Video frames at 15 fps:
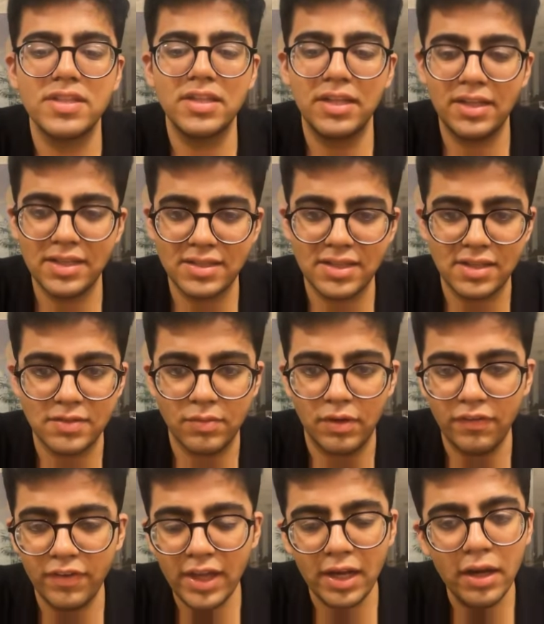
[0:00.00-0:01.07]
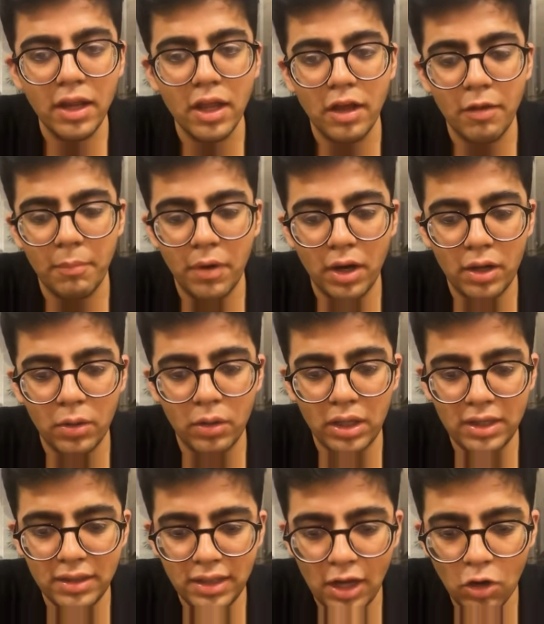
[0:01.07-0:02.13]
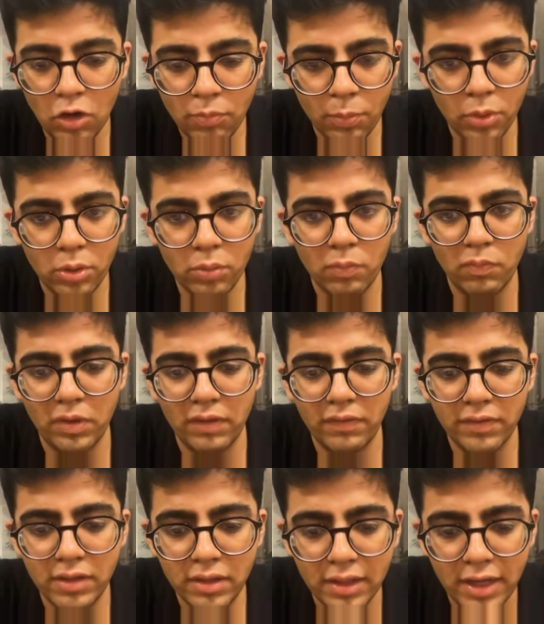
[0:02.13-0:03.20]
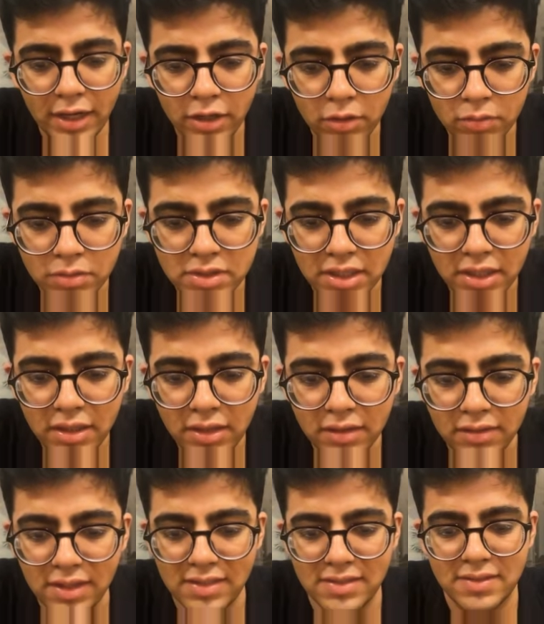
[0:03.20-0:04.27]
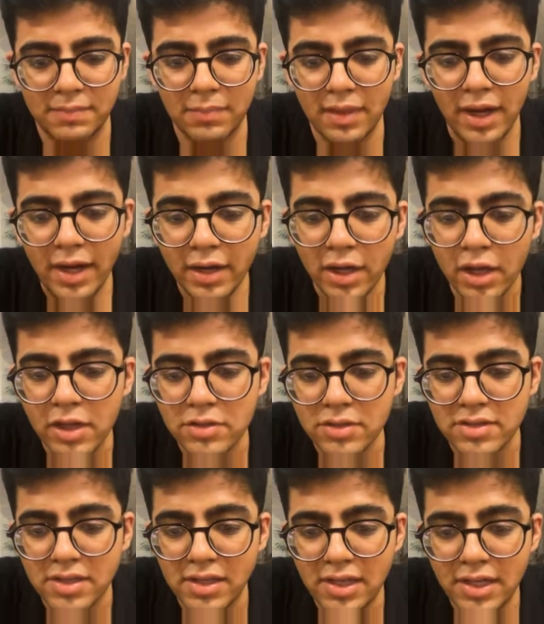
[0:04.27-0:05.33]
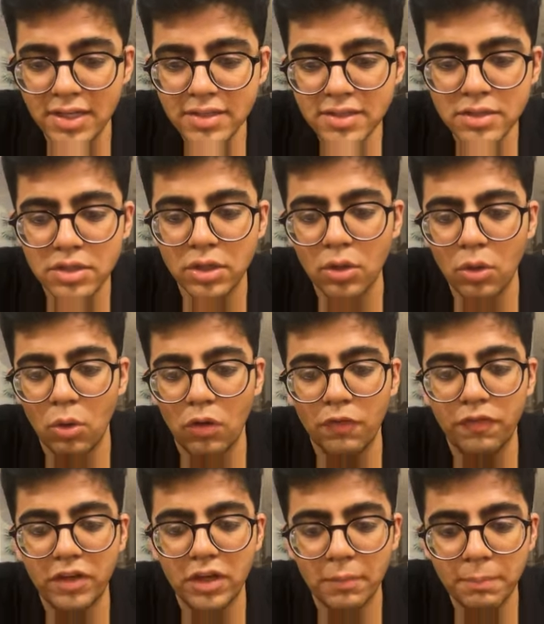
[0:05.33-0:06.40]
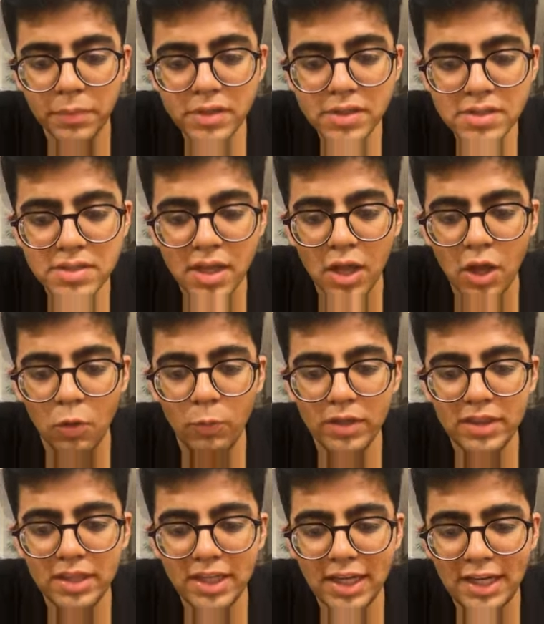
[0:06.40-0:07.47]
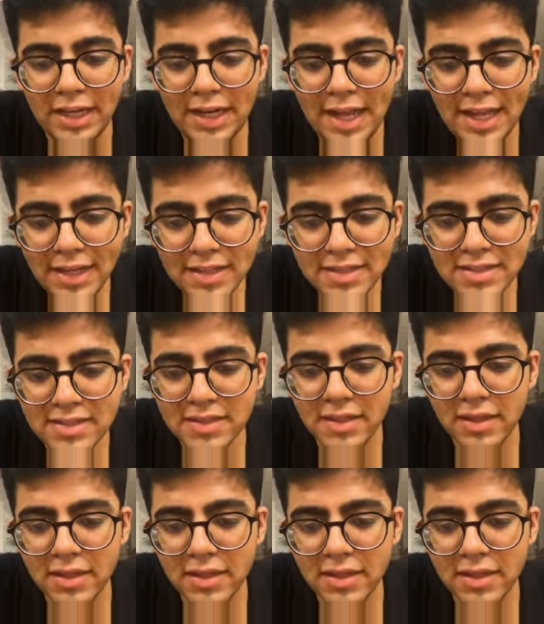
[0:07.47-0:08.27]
the test case will fail, but in the output we will get to see this, right? So it's a list of tuples with the index